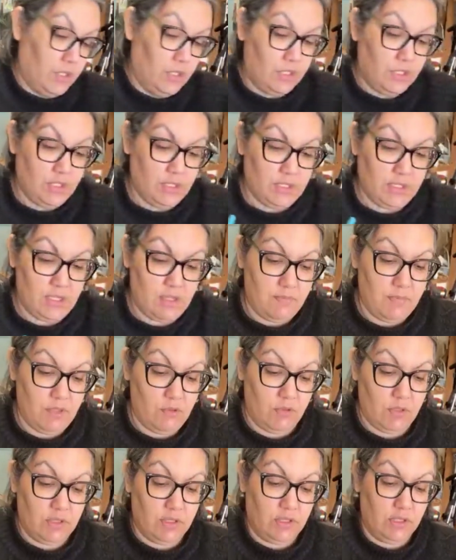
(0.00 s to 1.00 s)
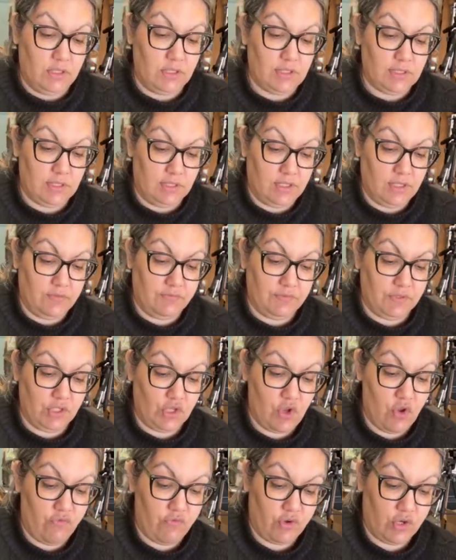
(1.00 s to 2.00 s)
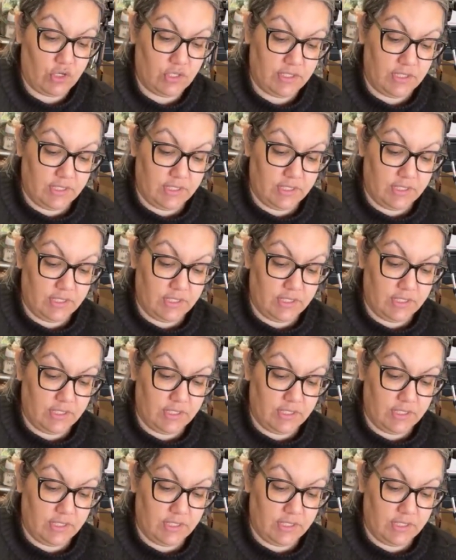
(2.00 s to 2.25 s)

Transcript: going to just come in with this leftover